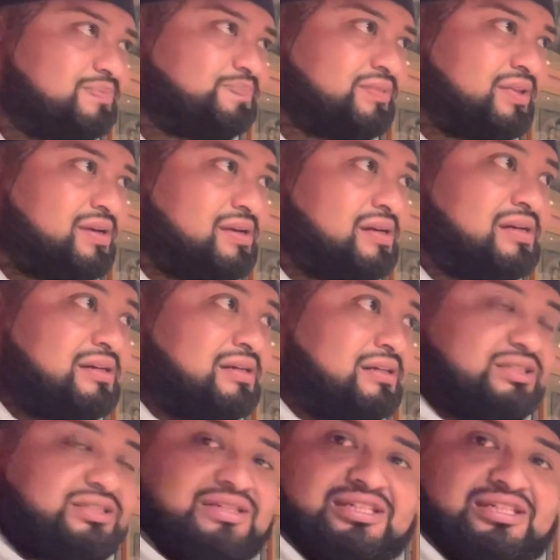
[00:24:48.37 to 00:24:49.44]

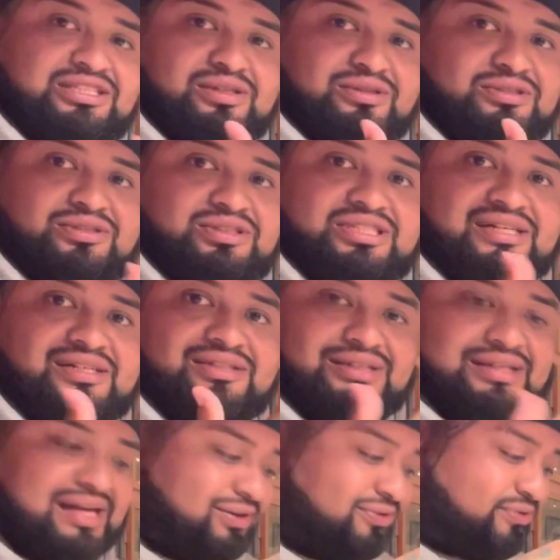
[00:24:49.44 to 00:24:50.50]
Yeah. I should have taken to
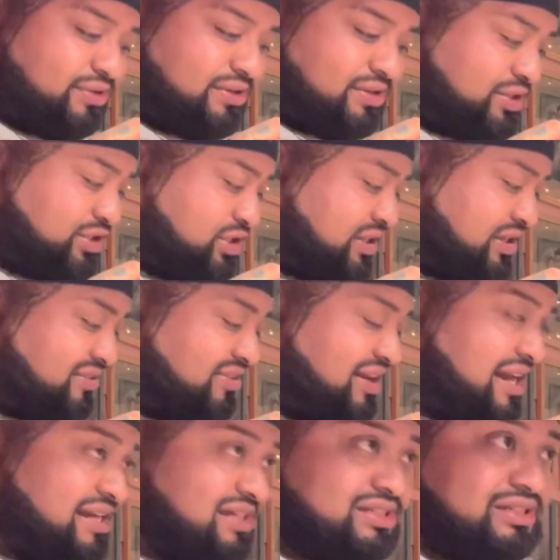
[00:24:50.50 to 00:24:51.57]
California and shit in a
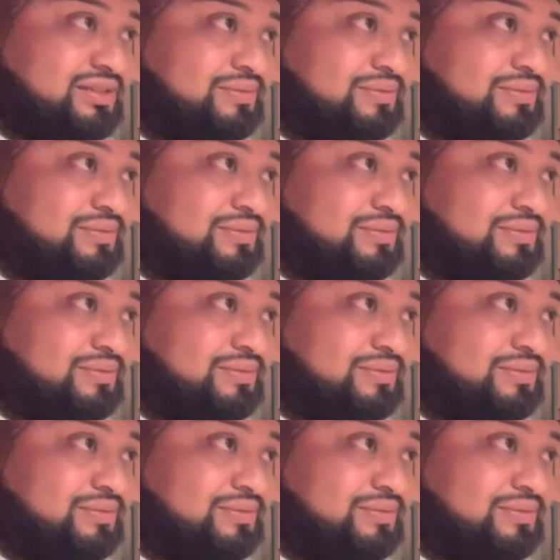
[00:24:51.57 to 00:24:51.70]
flash.